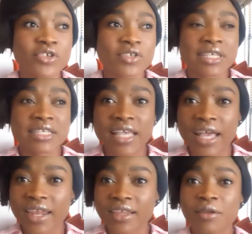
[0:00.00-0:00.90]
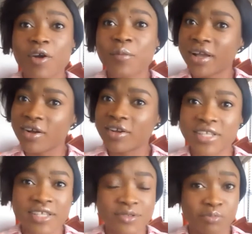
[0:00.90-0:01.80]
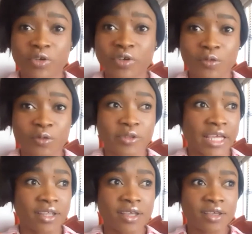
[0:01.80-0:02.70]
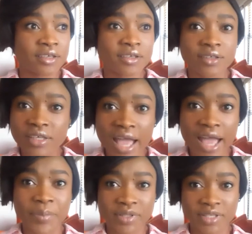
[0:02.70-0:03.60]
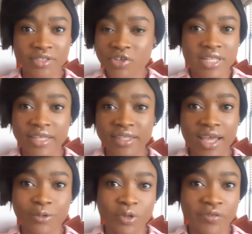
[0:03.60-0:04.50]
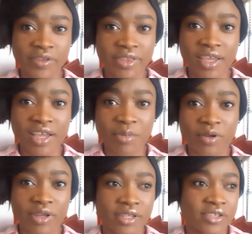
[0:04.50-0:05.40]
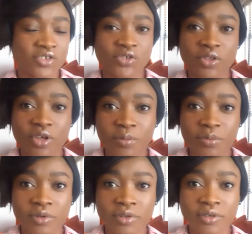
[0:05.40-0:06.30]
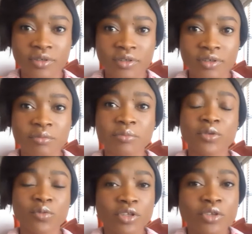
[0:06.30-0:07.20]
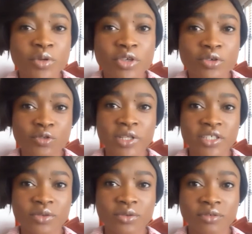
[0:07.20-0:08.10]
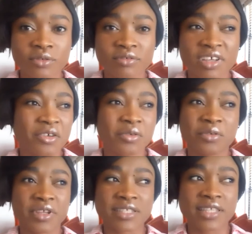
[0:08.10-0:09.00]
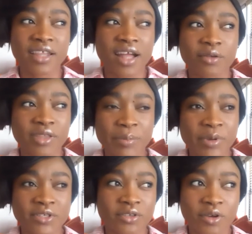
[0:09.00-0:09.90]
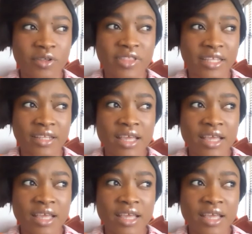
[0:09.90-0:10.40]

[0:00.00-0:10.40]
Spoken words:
just excited? Oh my gosh, that's beautiful that it happened just like that. We didn't even think about it. It just showed up. But what do we usually do? Don't understand how that person got that.